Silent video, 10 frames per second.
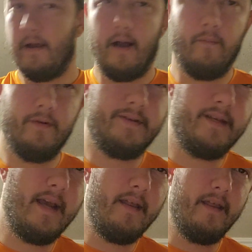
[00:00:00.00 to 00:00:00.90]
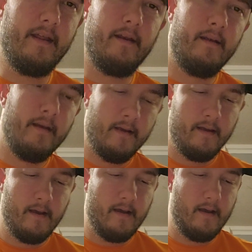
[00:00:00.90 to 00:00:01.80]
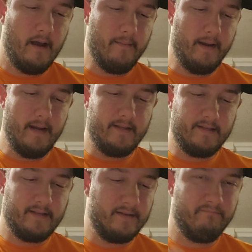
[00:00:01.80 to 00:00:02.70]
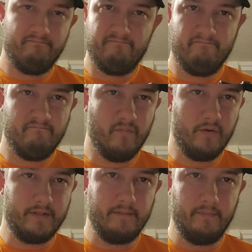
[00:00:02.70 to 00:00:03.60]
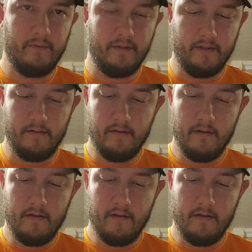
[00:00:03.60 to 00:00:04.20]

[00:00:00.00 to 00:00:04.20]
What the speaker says: I will say that, I mean, it's real simple to